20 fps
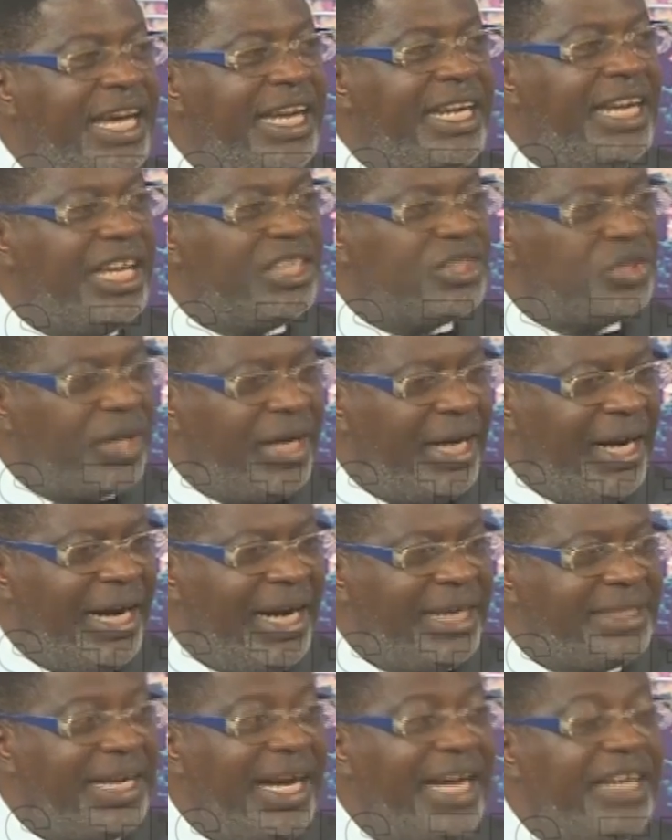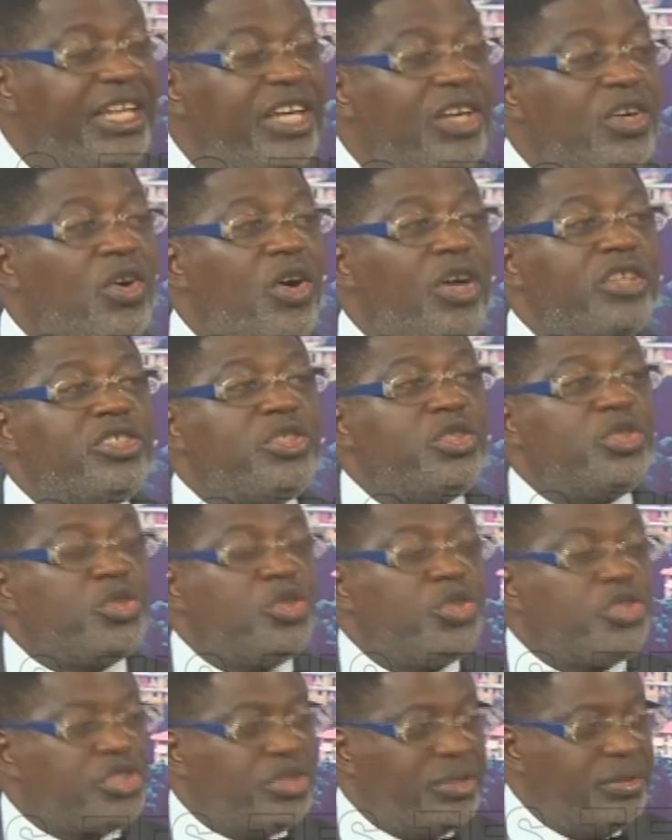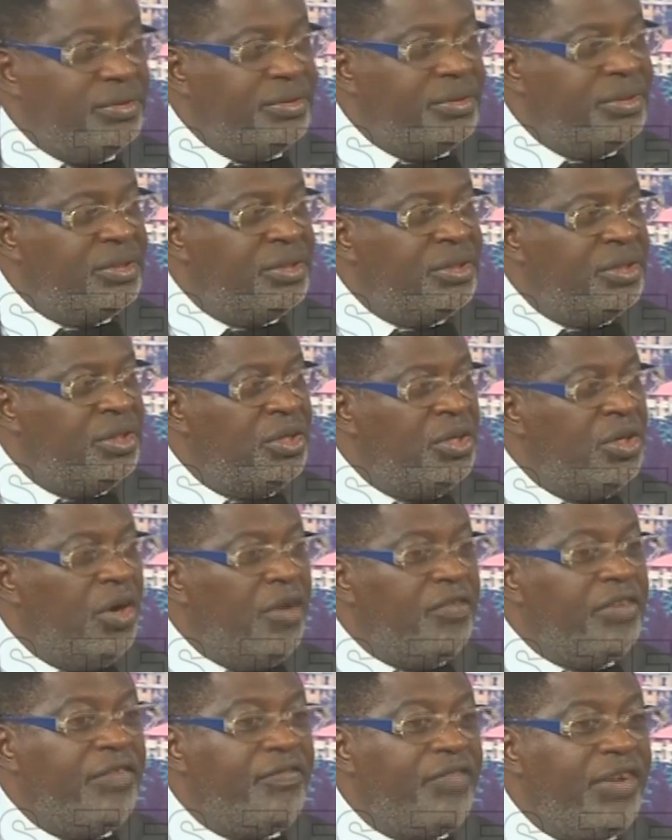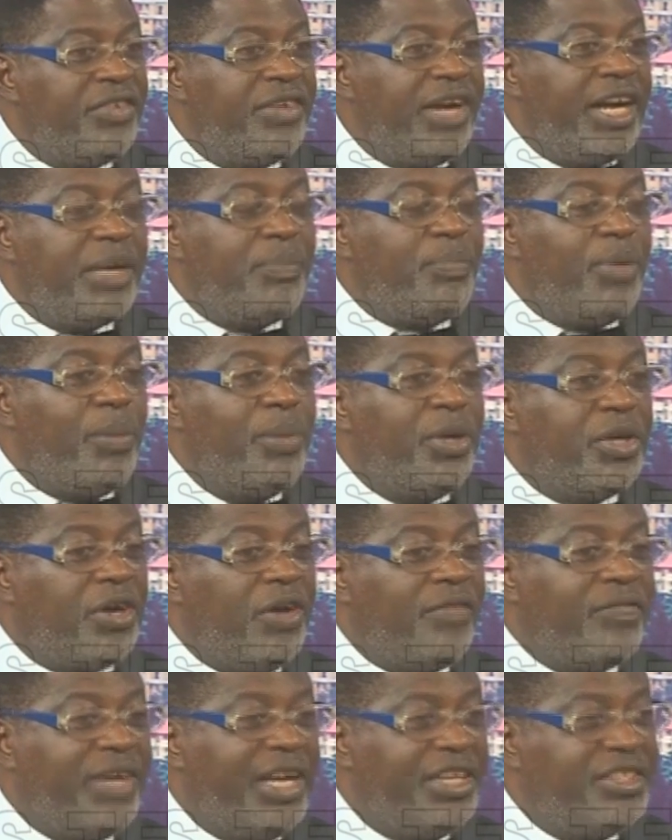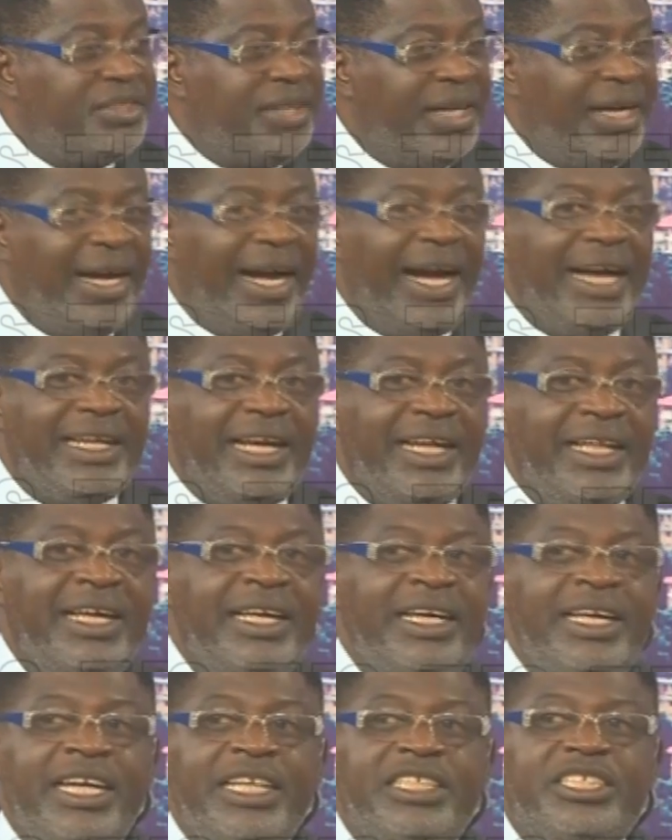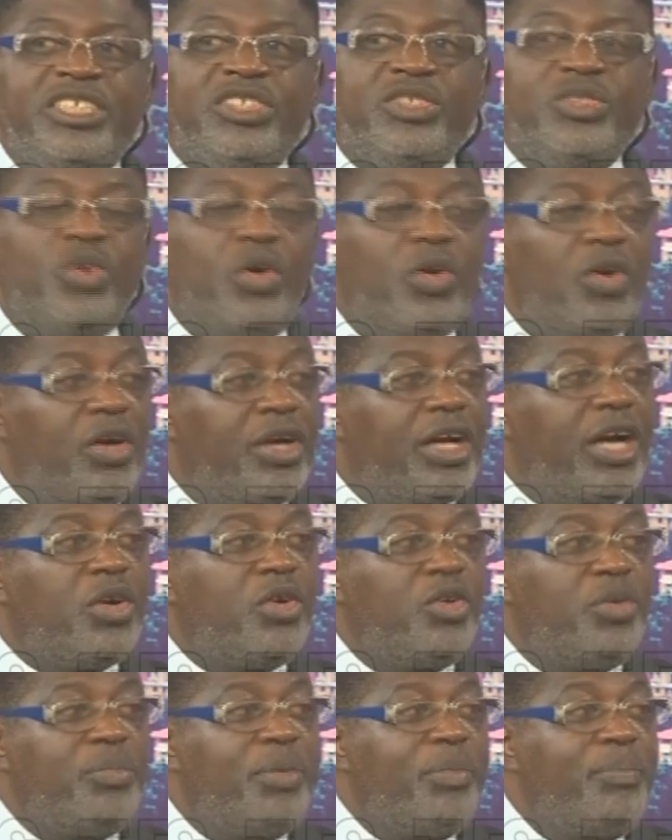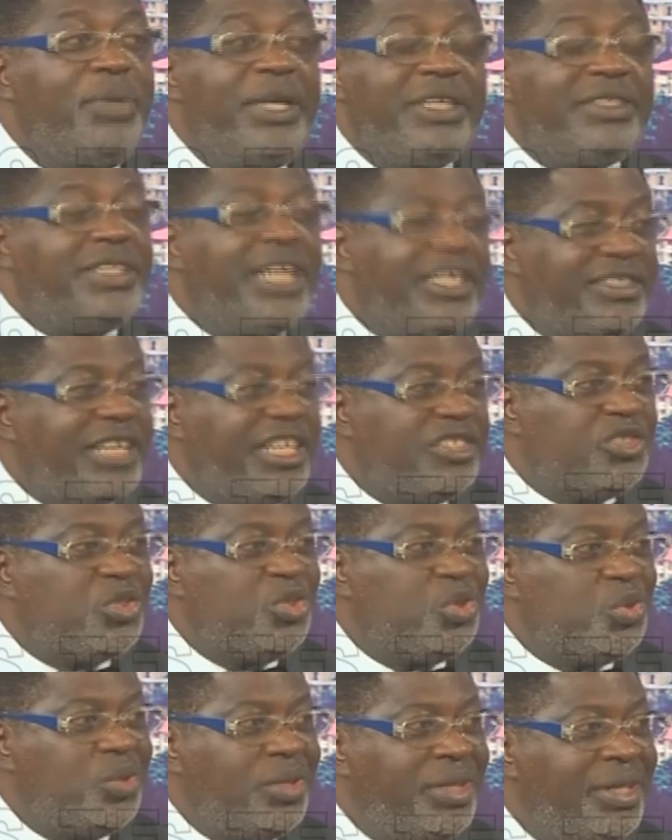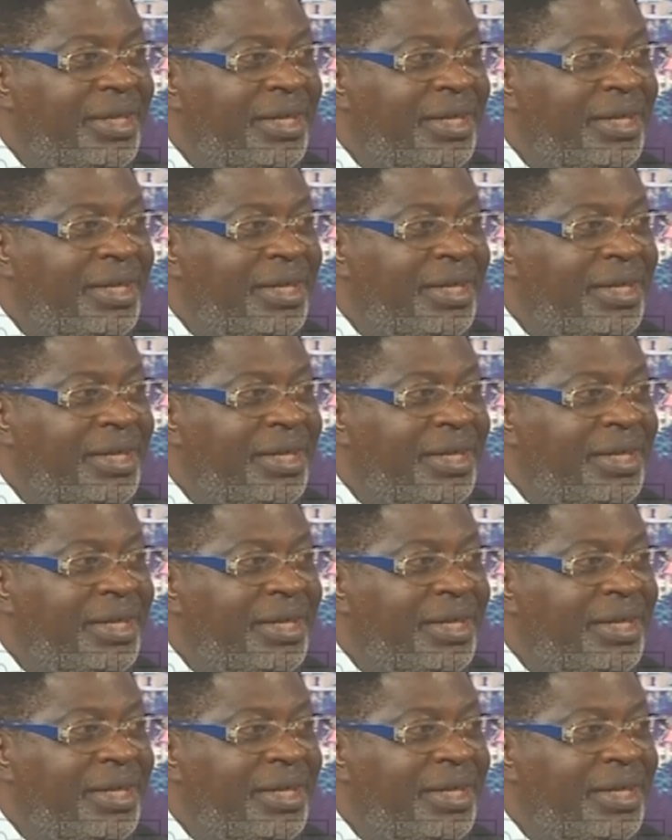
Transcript: the Electoral Act and the Constitution of the Federal Republic of Nigeria, and that it is no longer going to be business as usual.